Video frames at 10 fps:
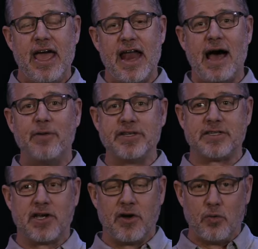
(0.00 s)
And I
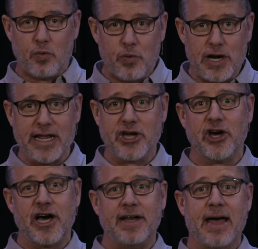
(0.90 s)
was really
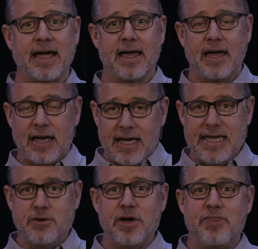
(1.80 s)
good. Like,
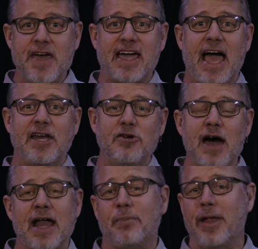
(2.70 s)
you would think I
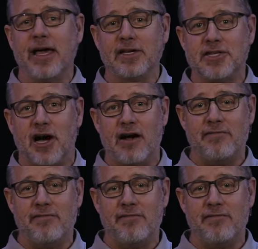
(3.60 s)
knew how to play guitar.